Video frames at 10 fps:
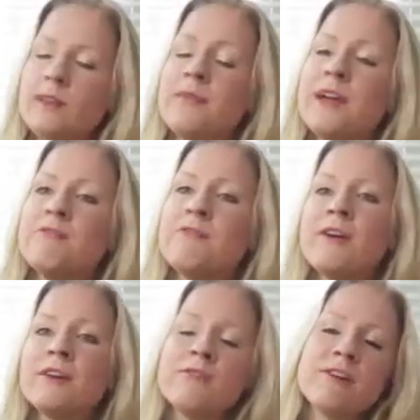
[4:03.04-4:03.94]
and they're
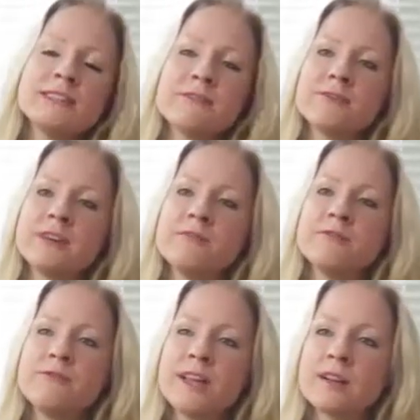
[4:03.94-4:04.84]
very, very different in
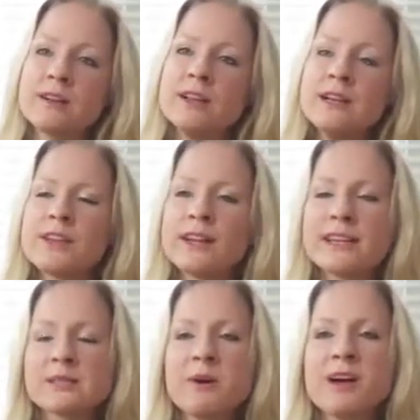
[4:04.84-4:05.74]
feel. The
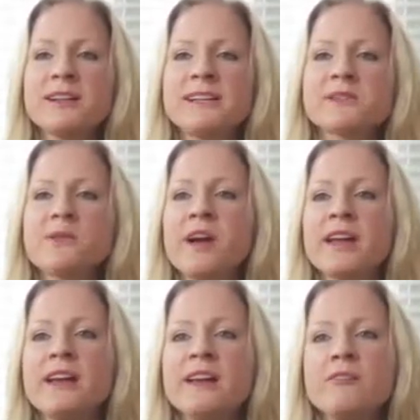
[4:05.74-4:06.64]
Lennox Berkeley is quite
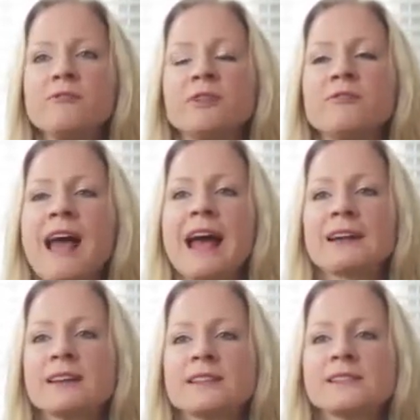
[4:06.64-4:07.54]
full of
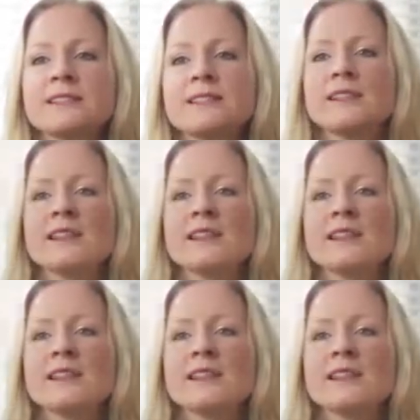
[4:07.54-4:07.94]
angst.